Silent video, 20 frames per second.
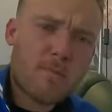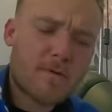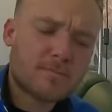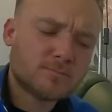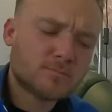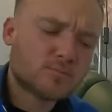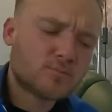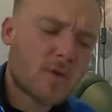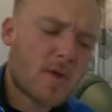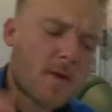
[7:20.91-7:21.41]

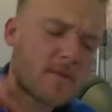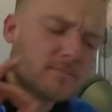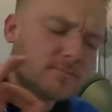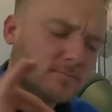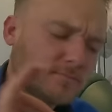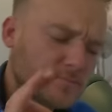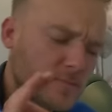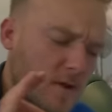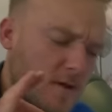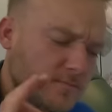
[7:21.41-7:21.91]
Blooming heck,
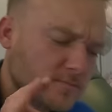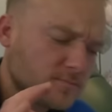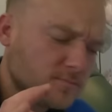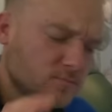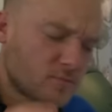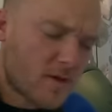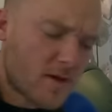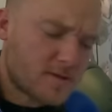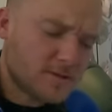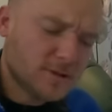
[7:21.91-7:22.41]
look what he's
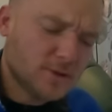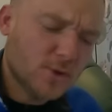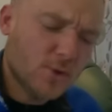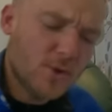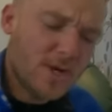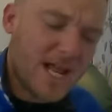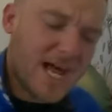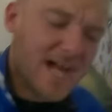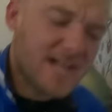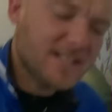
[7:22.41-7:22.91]
got. What is
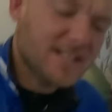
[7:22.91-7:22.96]
that?